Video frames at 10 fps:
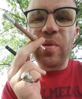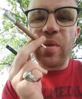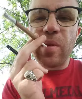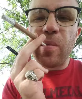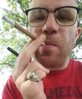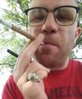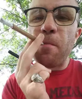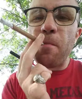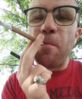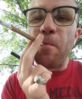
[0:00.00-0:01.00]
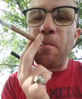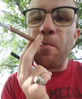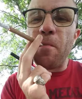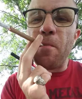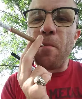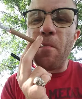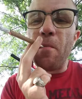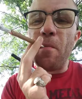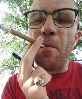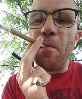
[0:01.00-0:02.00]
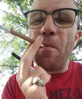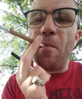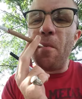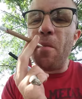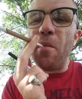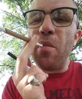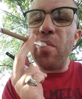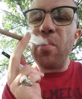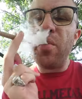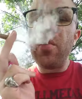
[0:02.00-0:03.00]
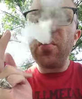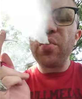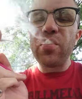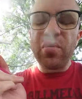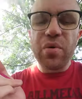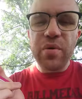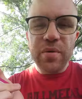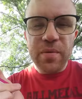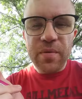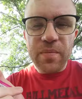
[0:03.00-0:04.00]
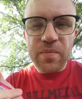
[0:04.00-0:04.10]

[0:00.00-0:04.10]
No one is speaking in this clip.